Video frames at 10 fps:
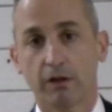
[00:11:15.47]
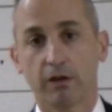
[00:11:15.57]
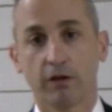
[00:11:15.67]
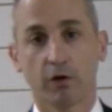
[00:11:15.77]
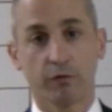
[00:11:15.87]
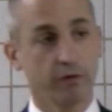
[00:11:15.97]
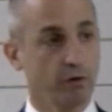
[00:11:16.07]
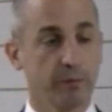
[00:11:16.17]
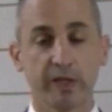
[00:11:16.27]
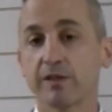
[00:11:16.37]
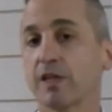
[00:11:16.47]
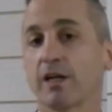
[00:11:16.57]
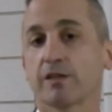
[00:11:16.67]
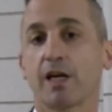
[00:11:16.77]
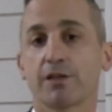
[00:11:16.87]
there will be
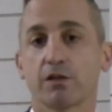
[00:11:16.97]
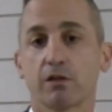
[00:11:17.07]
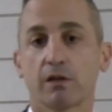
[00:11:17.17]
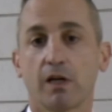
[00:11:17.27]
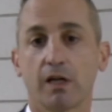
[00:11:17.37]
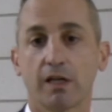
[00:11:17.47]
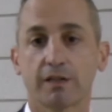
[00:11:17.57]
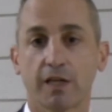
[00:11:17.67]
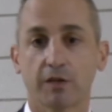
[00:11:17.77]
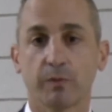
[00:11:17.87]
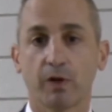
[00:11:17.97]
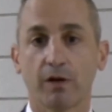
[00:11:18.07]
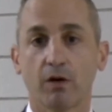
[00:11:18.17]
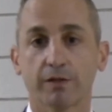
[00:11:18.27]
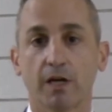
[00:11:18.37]
sanitizer accessible
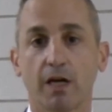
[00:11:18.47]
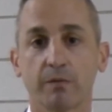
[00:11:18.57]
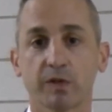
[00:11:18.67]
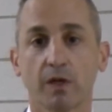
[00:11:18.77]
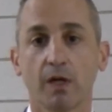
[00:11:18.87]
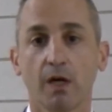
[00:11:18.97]
at all times.